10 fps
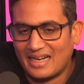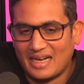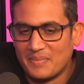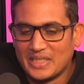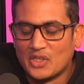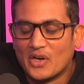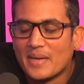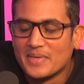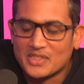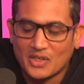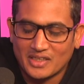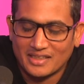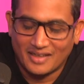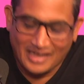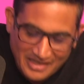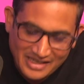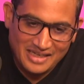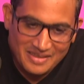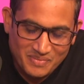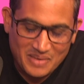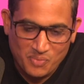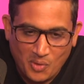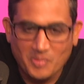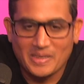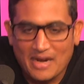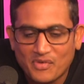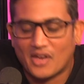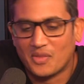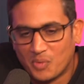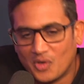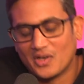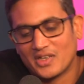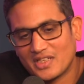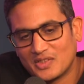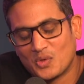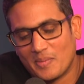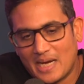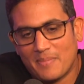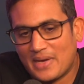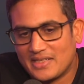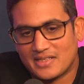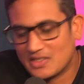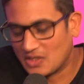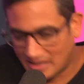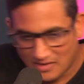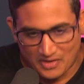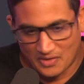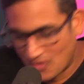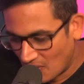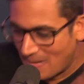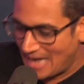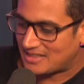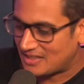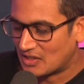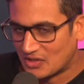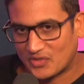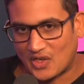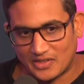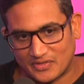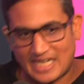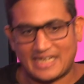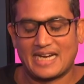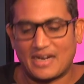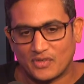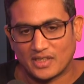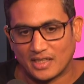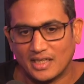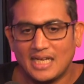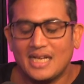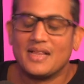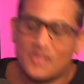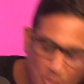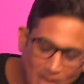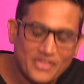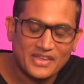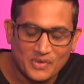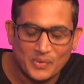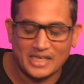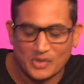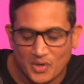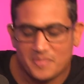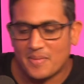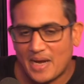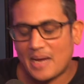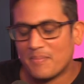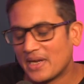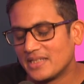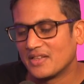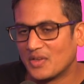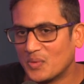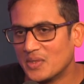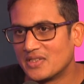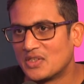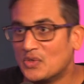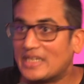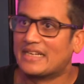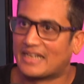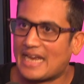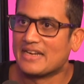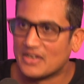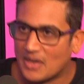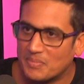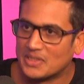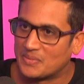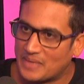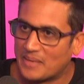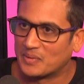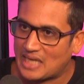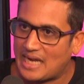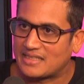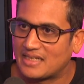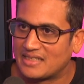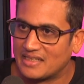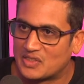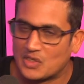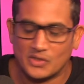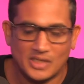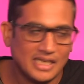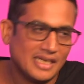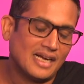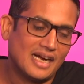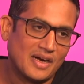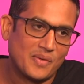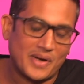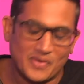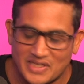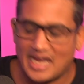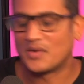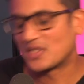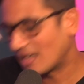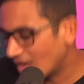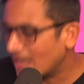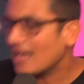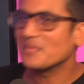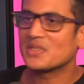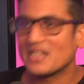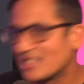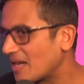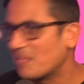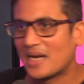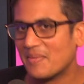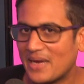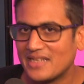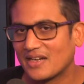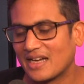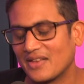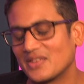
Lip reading: I mean, don't get me started. Like, I think in probably every other podcast I talk about M-Pesa as like the bastion of kind of tech in Africa. The one thing that really annoyed me about M-Pesa though was you need a Kenyan number to be able to access it. So when I was there, I was like, okay, I'm just going to set up my M-Pesa account.